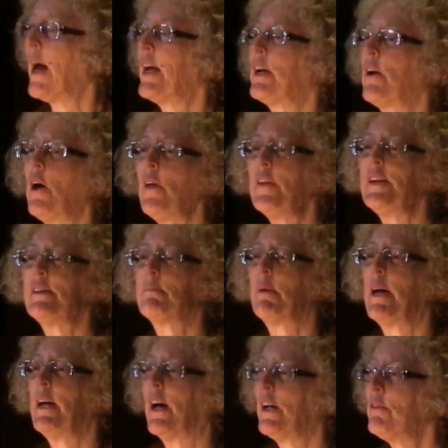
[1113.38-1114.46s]
I call these
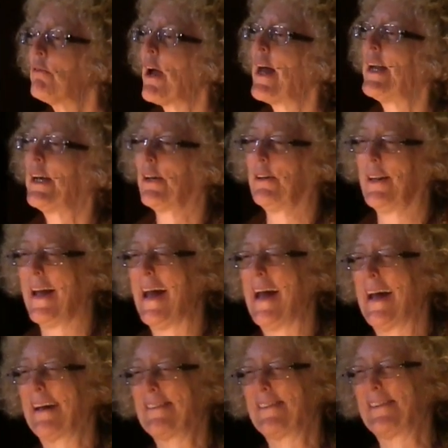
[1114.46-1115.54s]
my unradical
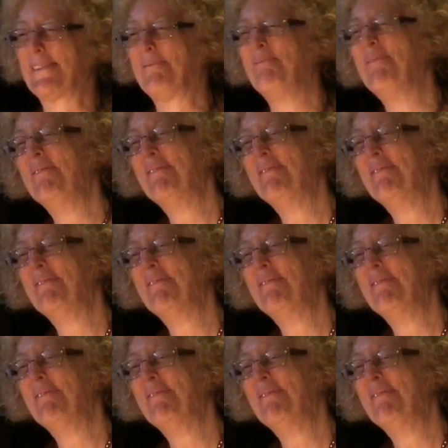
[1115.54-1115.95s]
acts.